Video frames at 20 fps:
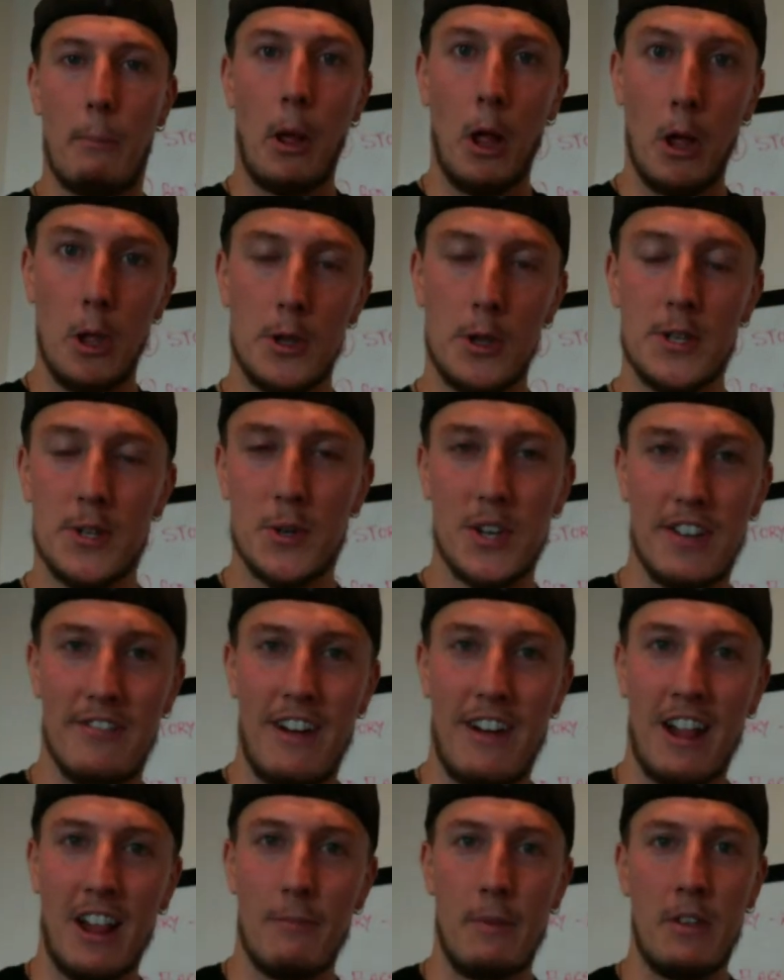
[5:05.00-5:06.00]
the personal
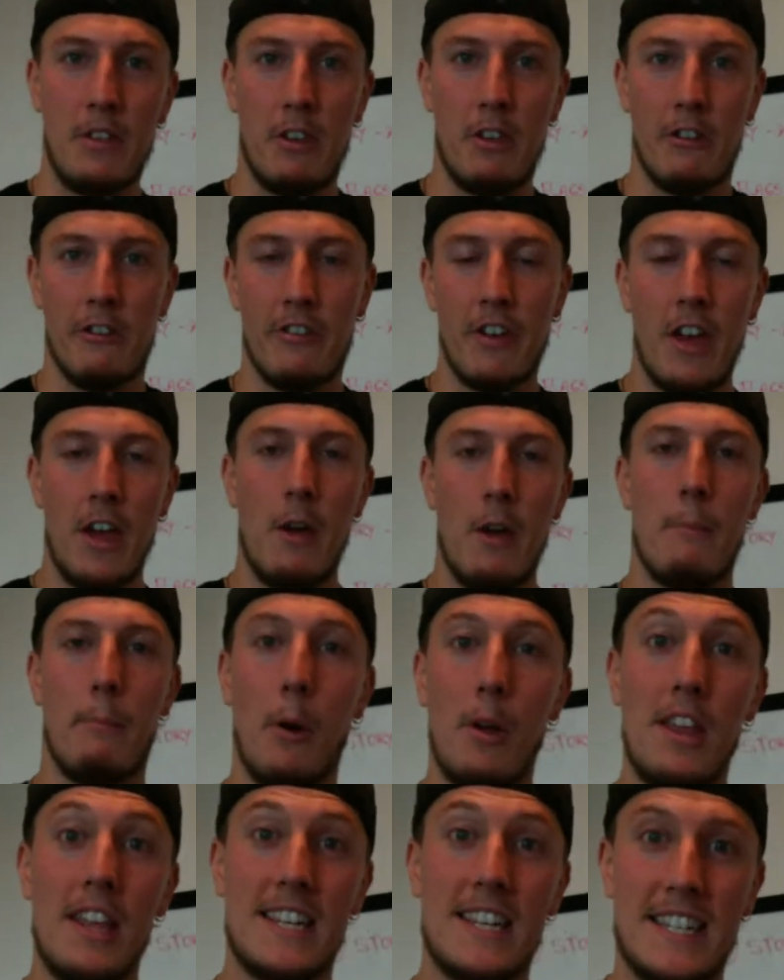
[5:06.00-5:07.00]
development you've
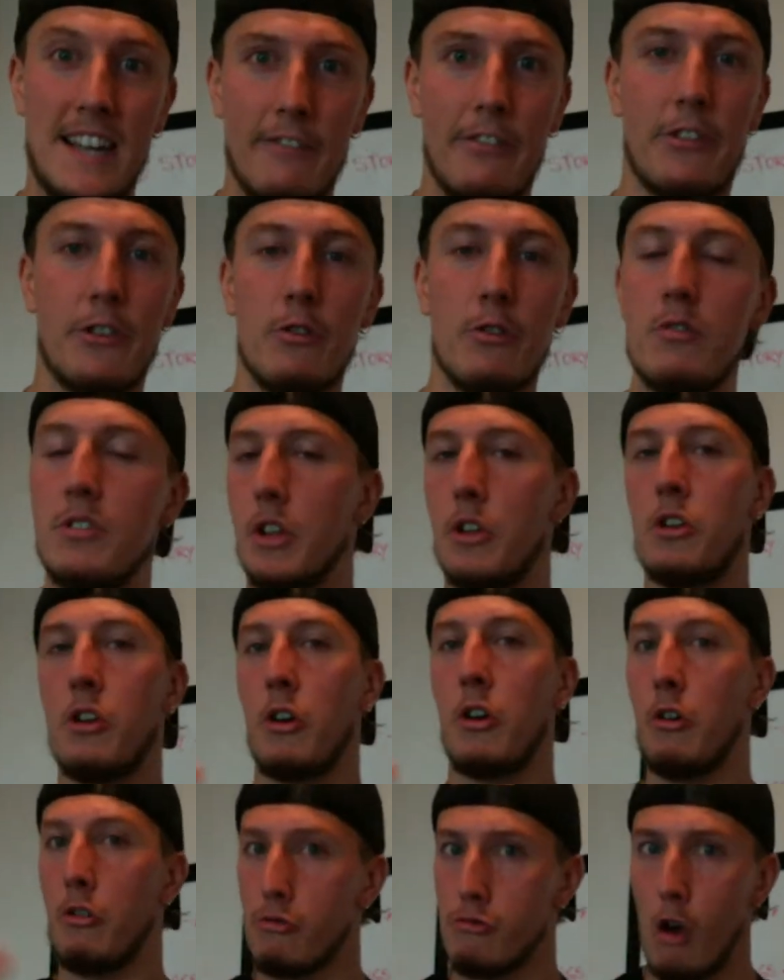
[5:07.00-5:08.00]
put yourself through so you
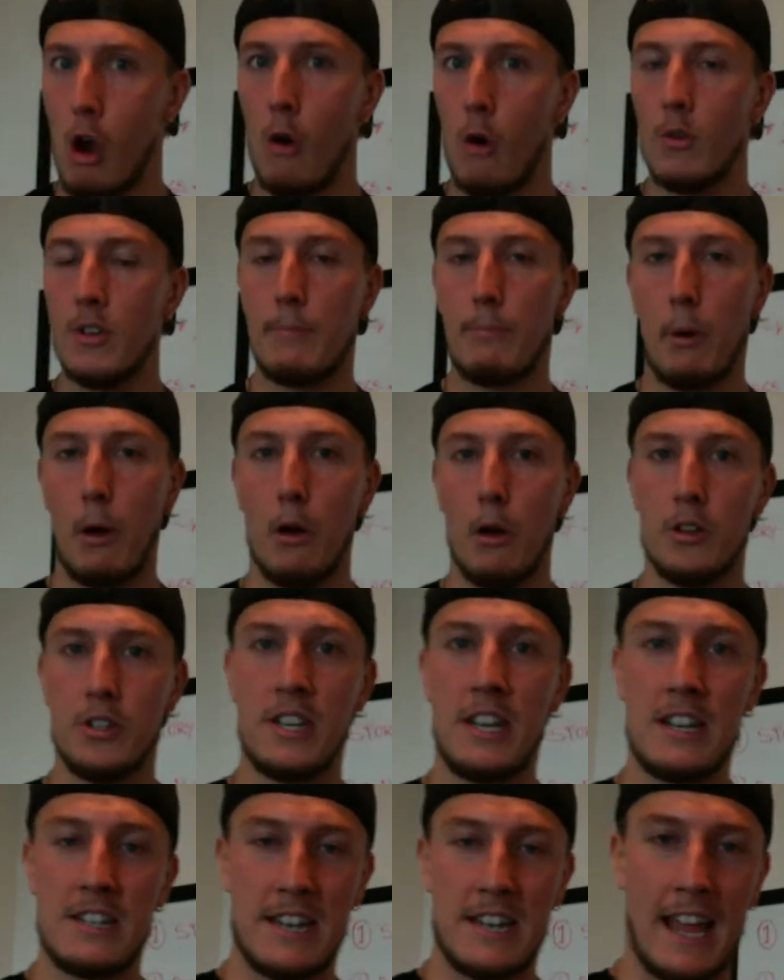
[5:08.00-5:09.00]
can grow as a
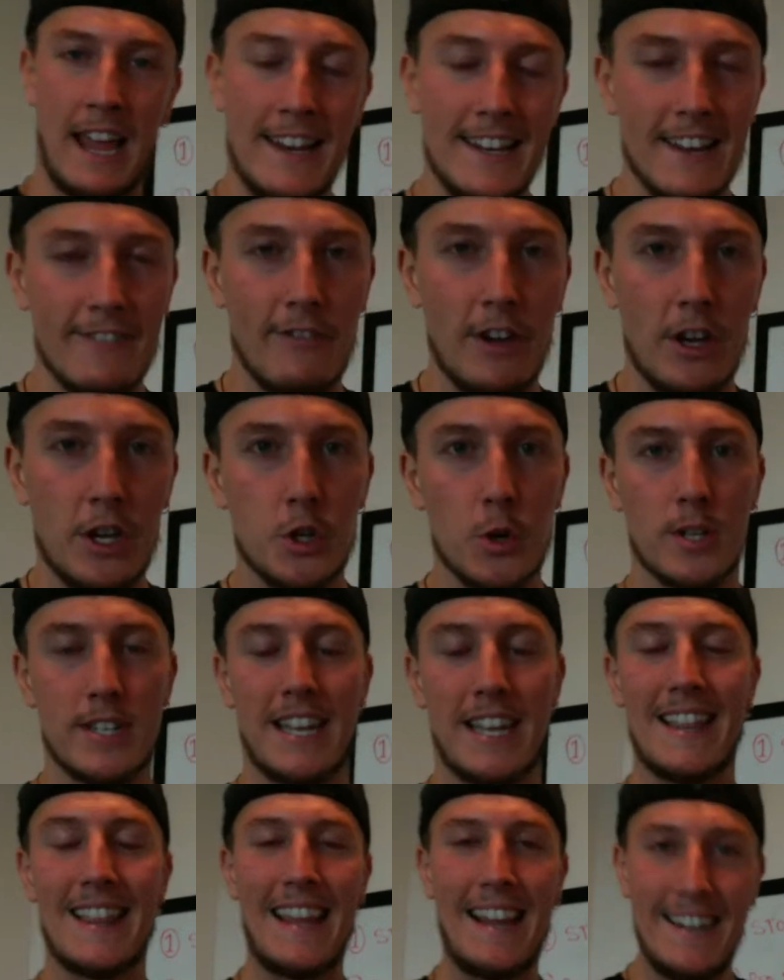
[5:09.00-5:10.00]
person, as an individual, as
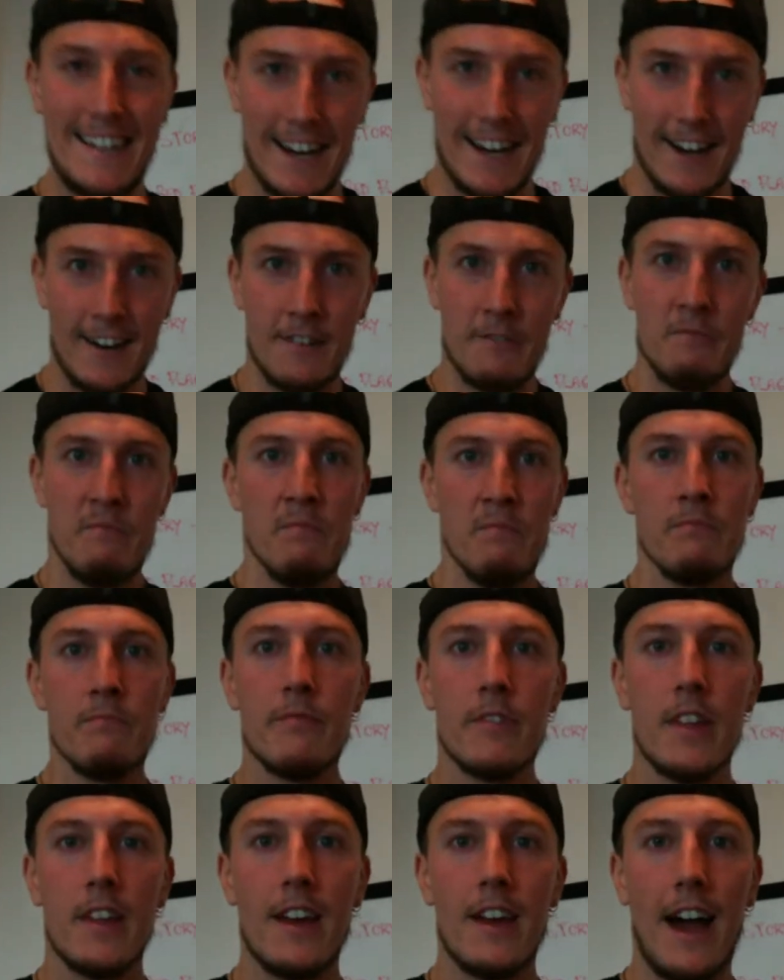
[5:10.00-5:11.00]
a leader,
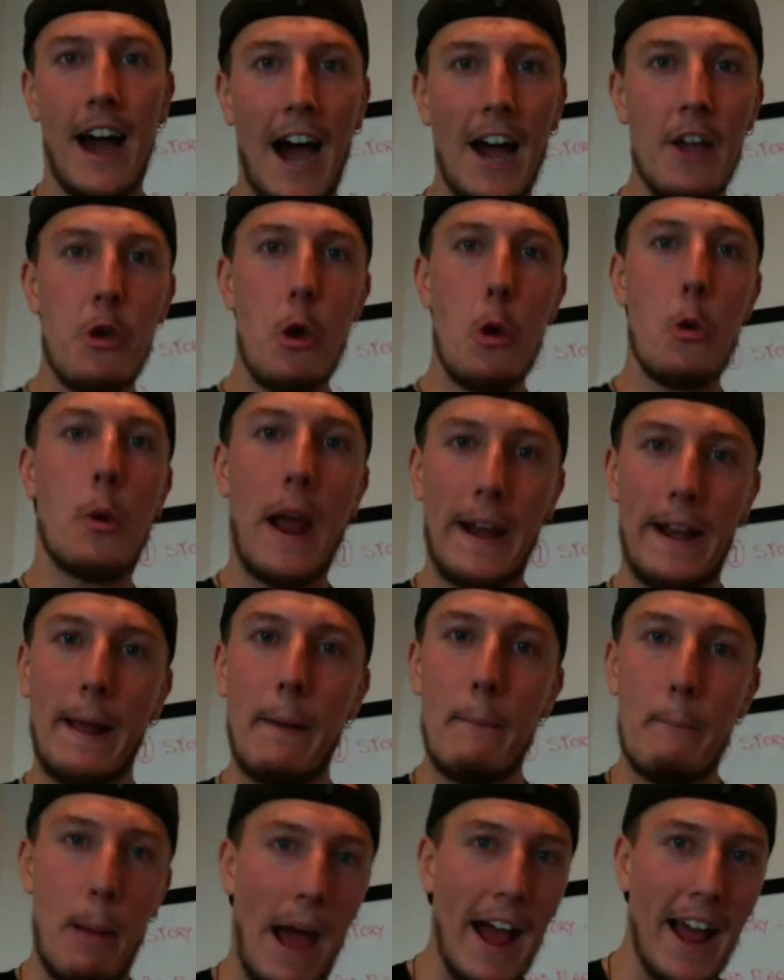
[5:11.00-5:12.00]
are you
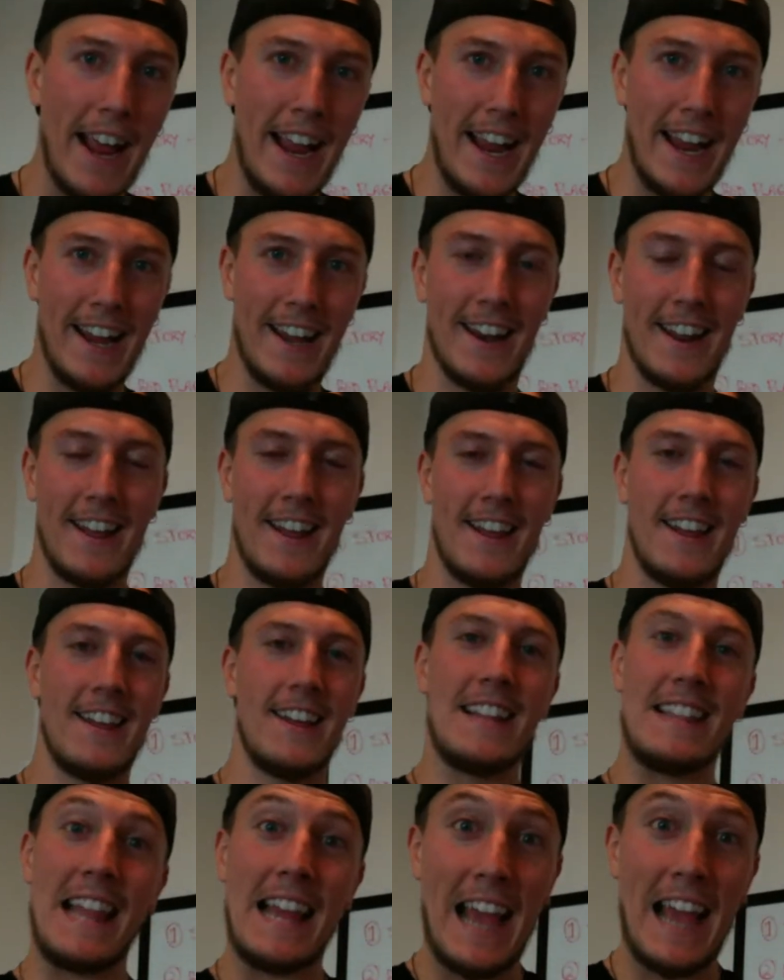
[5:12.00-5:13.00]
getting paid?
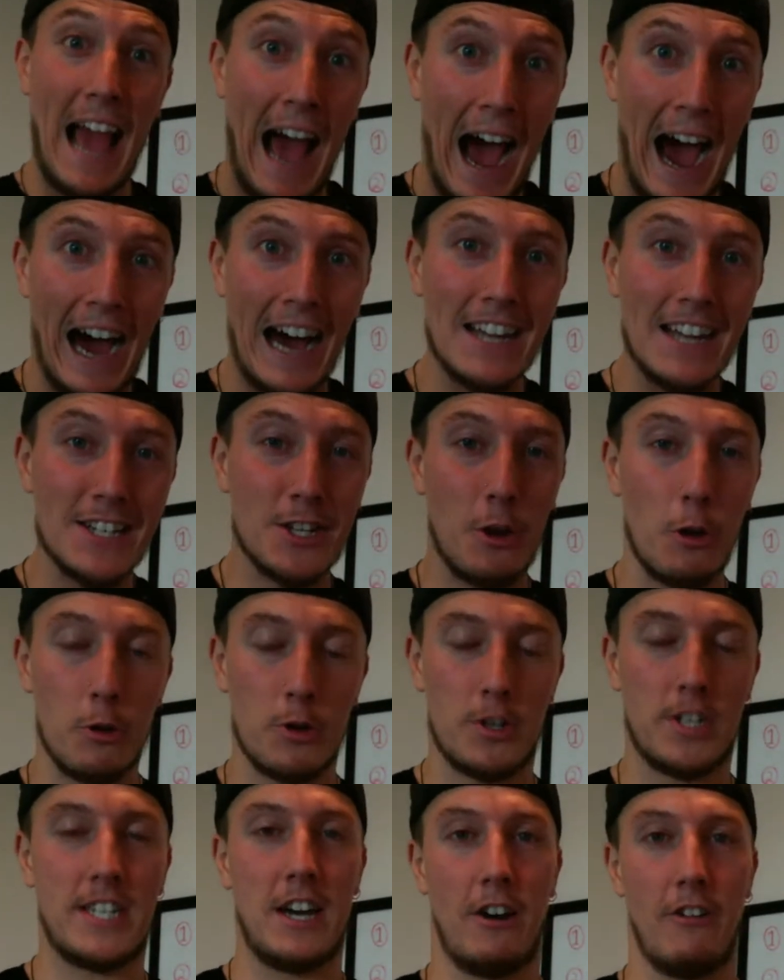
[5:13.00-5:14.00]
Like, ask
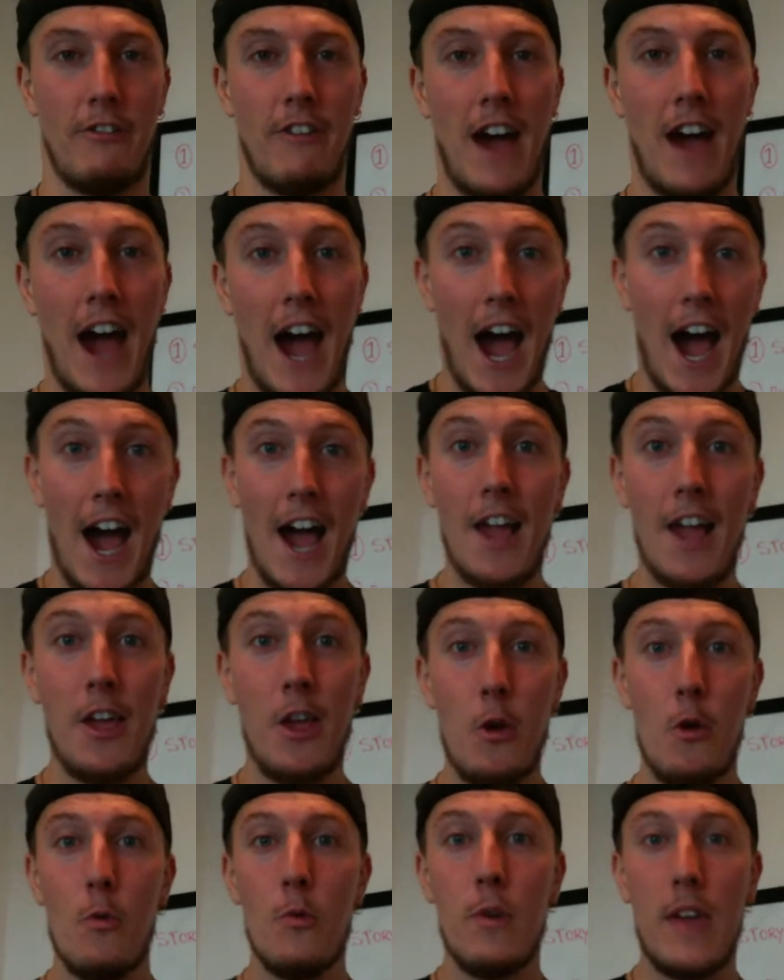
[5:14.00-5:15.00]
yourself, are
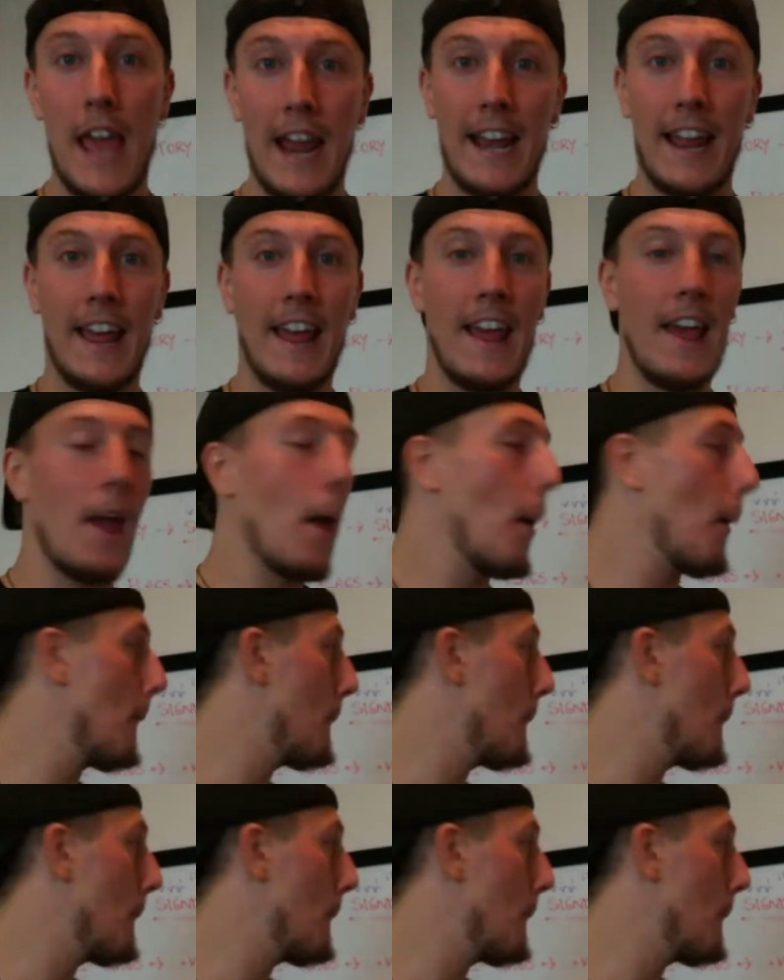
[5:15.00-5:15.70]
you getting